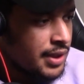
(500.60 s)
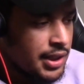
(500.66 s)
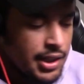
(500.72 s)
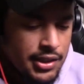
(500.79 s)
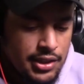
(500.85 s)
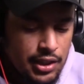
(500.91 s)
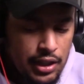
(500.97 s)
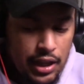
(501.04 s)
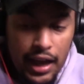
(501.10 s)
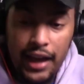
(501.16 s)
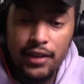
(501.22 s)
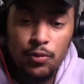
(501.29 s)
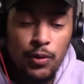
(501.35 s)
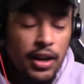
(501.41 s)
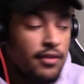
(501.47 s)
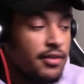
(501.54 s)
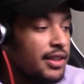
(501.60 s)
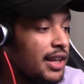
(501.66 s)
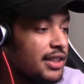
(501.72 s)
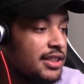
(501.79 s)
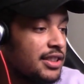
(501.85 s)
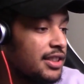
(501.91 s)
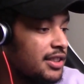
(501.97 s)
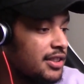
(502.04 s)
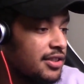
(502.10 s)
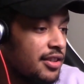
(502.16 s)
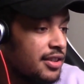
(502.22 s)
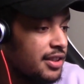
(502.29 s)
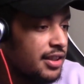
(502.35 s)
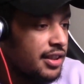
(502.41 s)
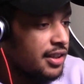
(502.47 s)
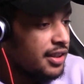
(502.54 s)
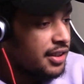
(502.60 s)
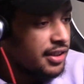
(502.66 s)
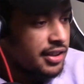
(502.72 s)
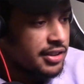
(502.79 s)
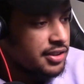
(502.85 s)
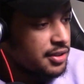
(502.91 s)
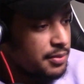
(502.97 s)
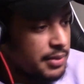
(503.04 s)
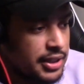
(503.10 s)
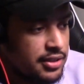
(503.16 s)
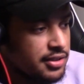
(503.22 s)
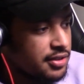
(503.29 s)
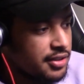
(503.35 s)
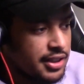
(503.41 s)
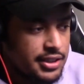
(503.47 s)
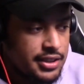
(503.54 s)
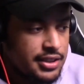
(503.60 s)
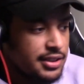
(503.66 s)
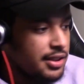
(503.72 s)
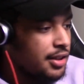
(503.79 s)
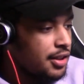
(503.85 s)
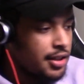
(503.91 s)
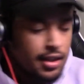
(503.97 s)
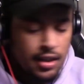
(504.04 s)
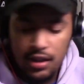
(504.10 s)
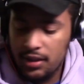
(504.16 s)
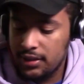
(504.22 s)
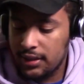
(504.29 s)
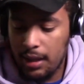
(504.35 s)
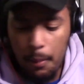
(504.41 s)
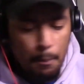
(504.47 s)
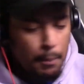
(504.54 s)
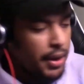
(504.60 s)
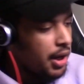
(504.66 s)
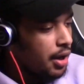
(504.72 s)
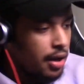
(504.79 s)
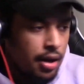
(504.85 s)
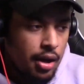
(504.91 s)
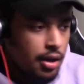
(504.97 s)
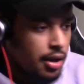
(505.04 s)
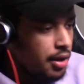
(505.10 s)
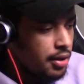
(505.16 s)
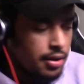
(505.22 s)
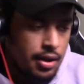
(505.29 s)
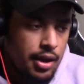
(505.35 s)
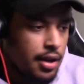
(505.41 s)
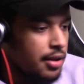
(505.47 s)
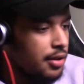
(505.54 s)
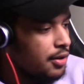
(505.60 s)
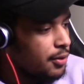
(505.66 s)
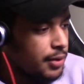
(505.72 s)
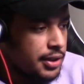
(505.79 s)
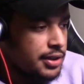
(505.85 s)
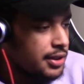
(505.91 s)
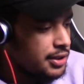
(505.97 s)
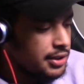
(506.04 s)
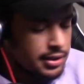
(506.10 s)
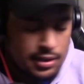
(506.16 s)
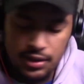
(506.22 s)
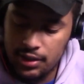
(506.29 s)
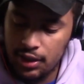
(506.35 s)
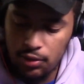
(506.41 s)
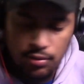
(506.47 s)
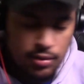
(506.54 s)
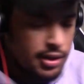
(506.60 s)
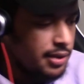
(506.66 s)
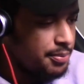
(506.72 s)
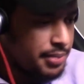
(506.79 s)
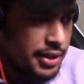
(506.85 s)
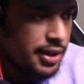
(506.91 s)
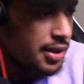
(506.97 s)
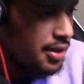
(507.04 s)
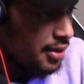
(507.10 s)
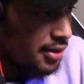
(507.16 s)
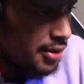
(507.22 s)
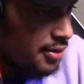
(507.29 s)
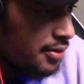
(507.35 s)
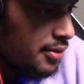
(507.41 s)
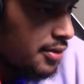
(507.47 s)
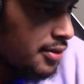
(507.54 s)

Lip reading: See, and whatever that shit is on the instrumental is crazy. That, I don't know what it is. It's like really plucky though.